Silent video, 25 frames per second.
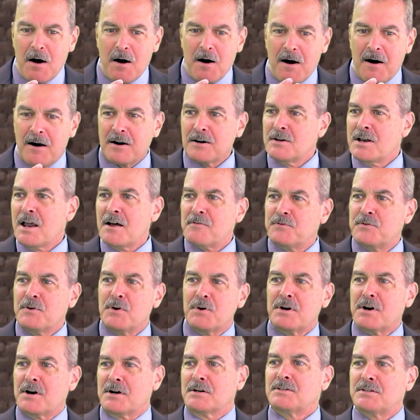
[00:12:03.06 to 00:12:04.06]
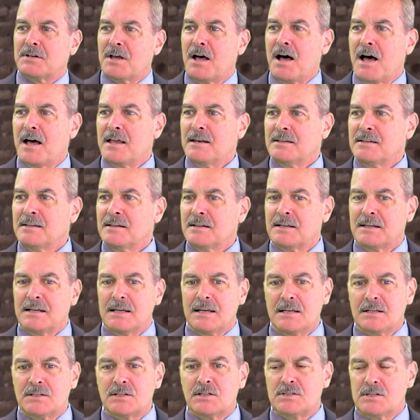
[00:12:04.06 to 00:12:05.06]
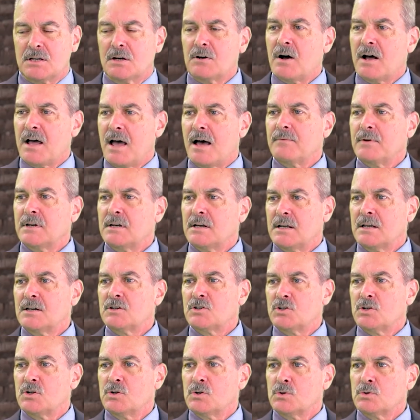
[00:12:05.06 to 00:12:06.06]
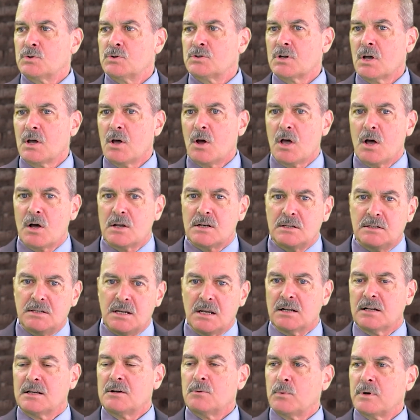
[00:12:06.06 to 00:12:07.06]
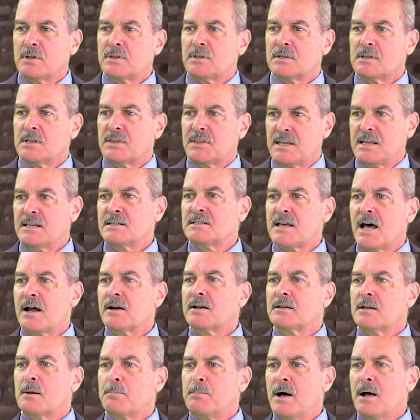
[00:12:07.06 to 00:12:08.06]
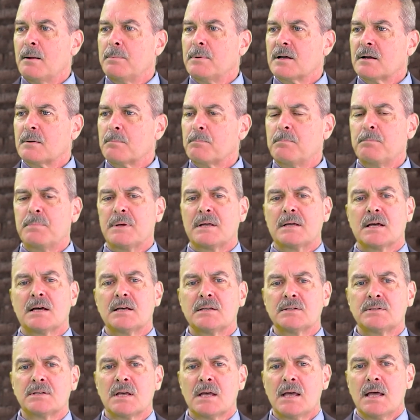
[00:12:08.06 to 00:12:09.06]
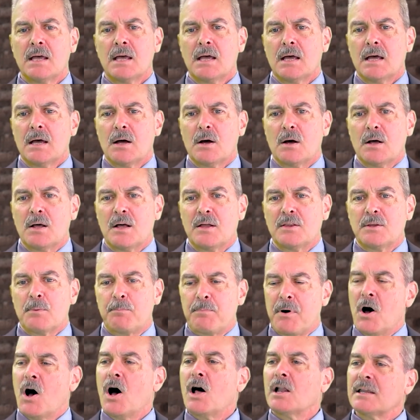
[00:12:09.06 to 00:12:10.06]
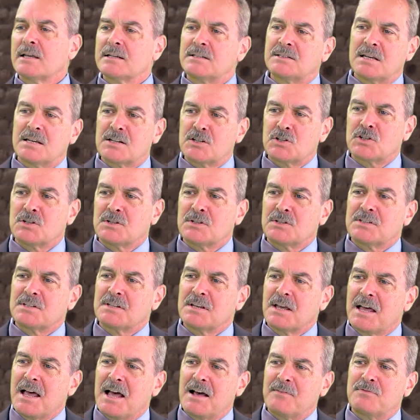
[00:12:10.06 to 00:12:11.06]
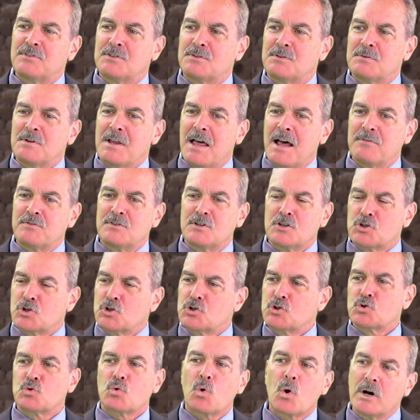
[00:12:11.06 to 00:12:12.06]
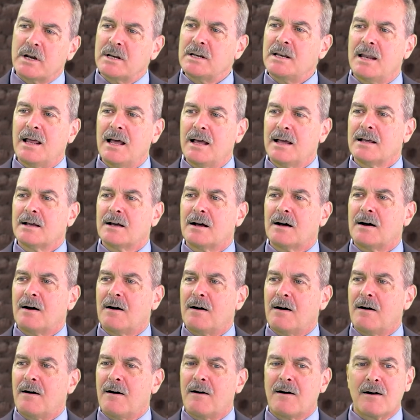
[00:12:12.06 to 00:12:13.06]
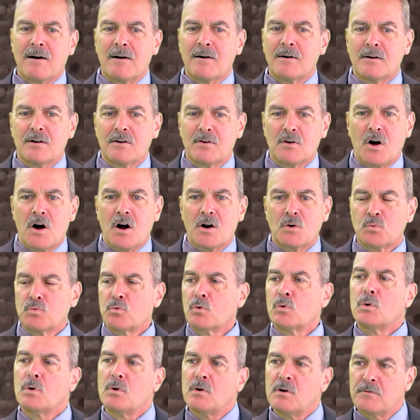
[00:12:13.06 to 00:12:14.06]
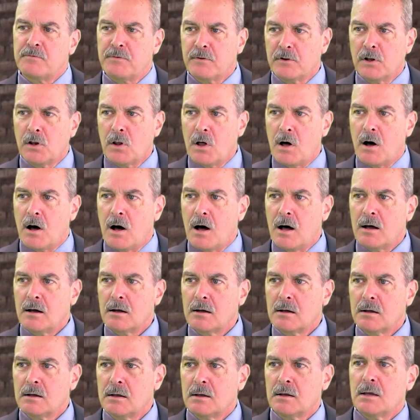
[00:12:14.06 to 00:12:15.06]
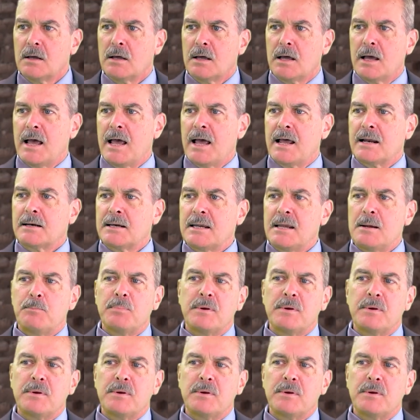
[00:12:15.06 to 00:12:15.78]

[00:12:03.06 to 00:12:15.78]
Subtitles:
Our nephew and our son is still having issues dealing with things out in the public because the politicians have destroyed our rule of law and